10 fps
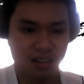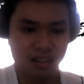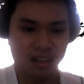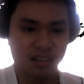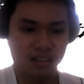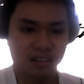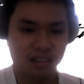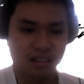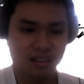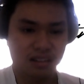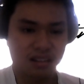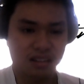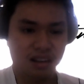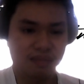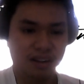
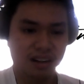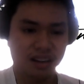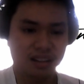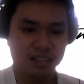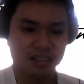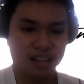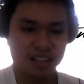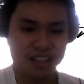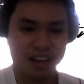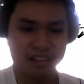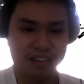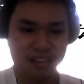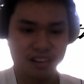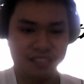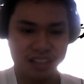
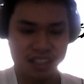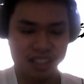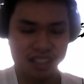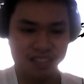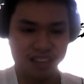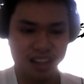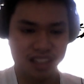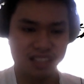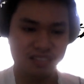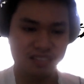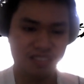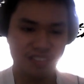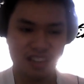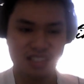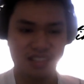number/count of existing VLANs,
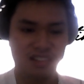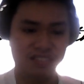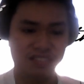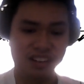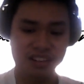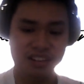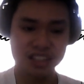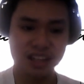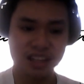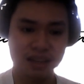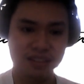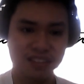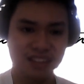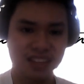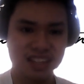revised configuration,
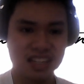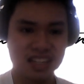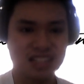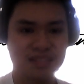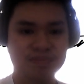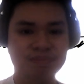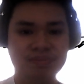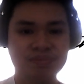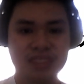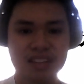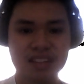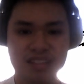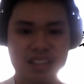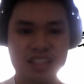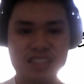MD5 digest.
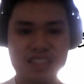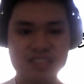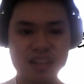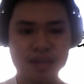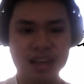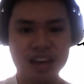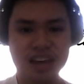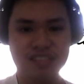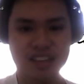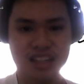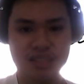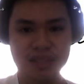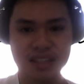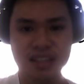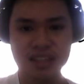What does VTP caveats
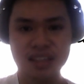mean?